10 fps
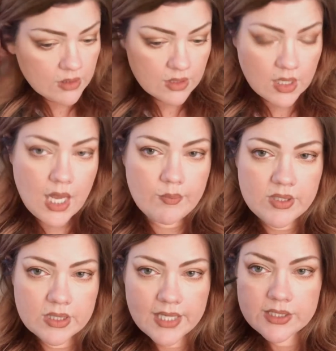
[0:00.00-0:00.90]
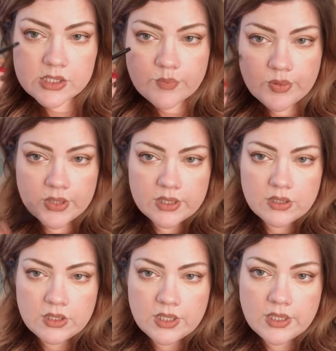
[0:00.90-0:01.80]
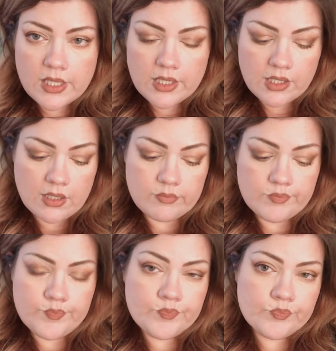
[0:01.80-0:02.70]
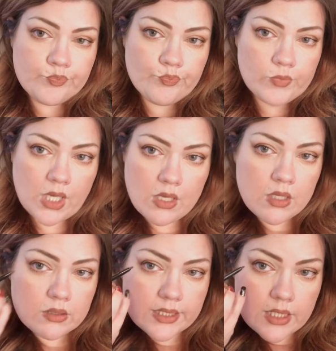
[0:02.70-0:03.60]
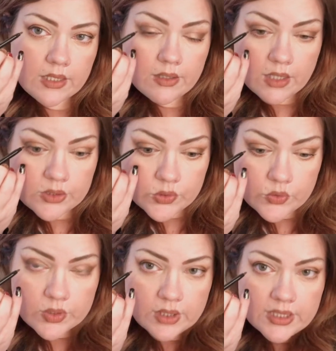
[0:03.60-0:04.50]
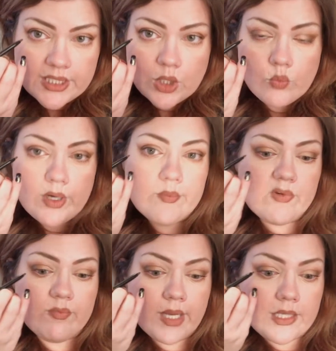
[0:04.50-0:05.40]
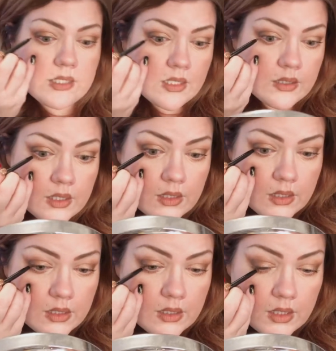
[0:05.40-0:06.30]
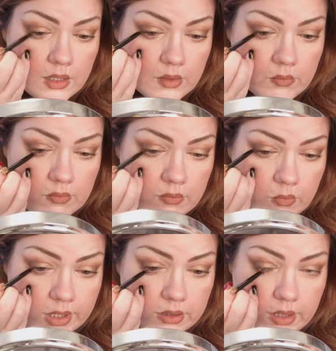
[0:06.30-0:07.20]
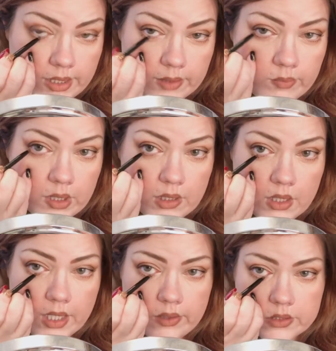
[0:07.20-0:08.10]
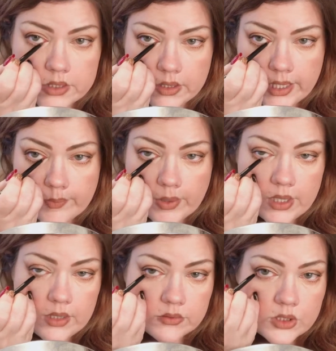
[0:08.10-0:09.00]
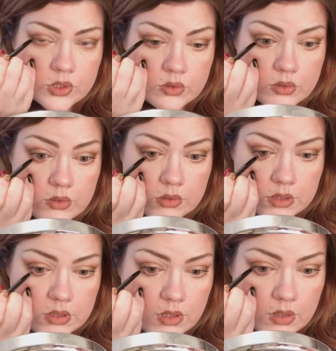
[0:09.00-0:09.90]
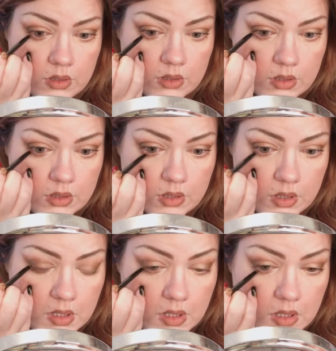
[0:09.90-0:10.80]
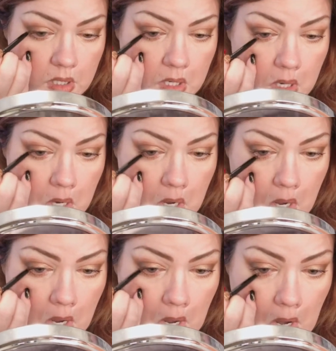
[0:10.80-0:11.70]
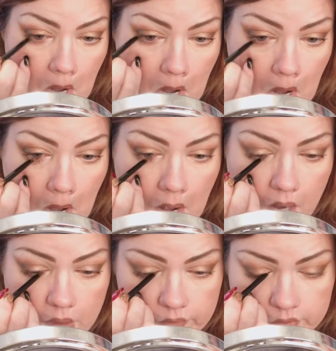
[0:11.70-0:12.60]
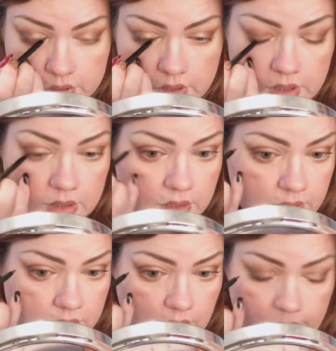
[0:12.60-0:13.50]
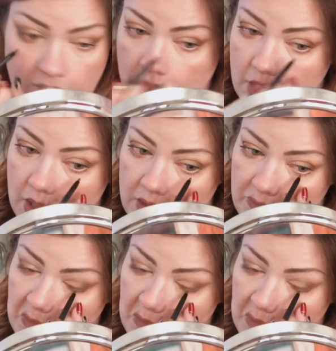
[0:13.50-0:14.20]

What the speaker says: I've been liking to put the, like a nude on the inner rim of my waterline, but I also like brown too, so, I don't know if it's anything's coming off.